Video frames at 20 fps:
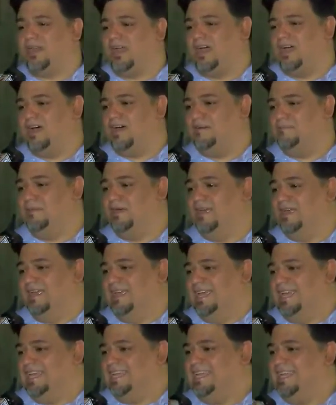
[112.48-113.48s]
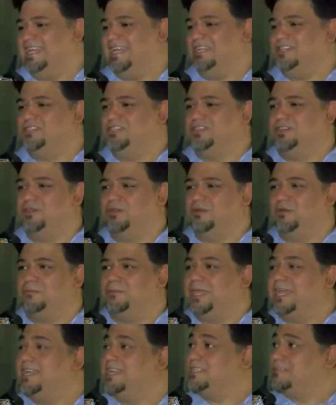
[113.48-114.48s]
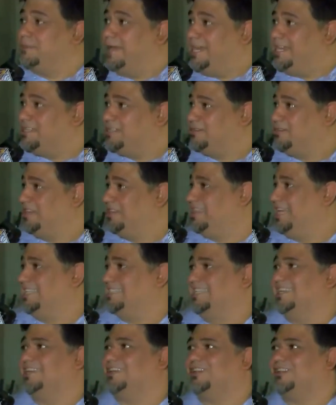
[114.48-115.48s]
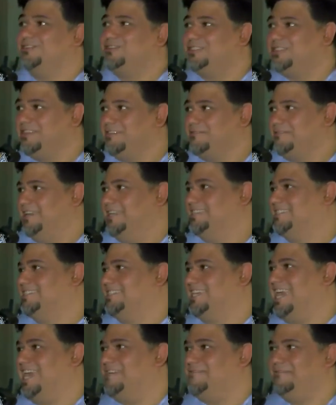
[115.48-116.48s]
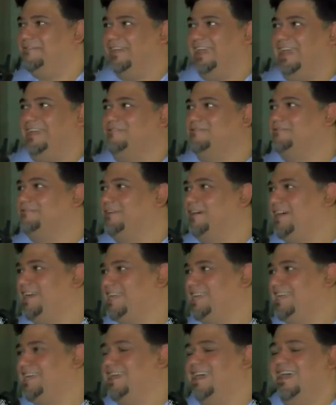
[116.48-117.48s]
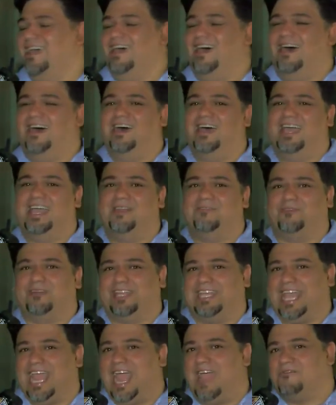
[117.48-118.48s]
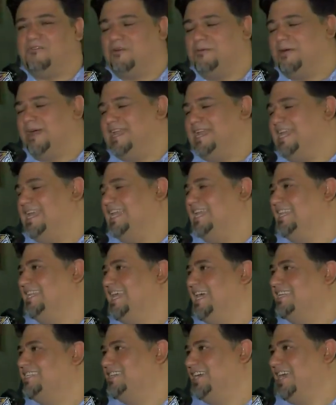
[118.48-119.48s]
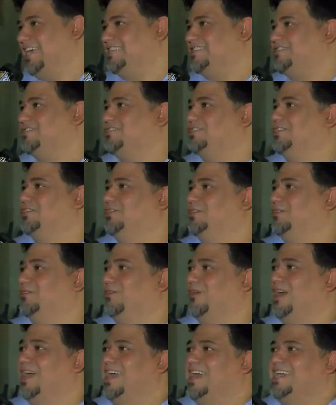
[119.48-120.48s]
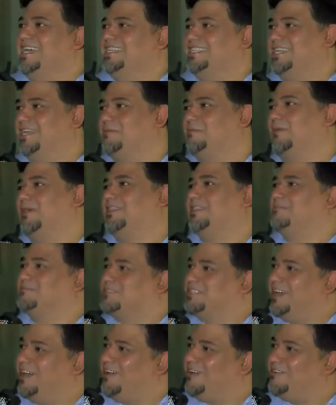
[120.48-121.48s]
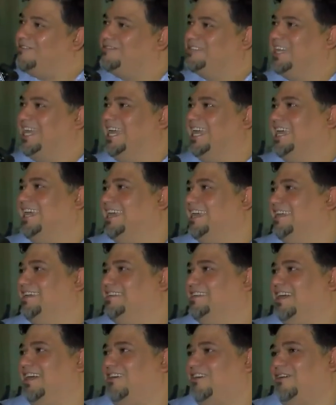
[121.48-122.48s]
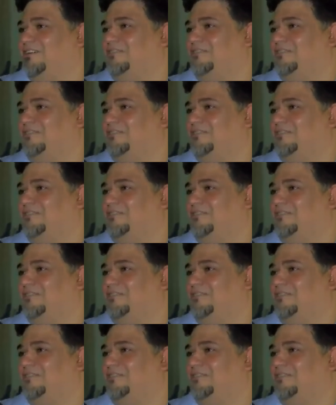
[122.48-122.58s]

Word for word: um, getting to be in a space that's inclusive and safe and fun, uh, and really everybody getting that chance to celebrate themselves and, our,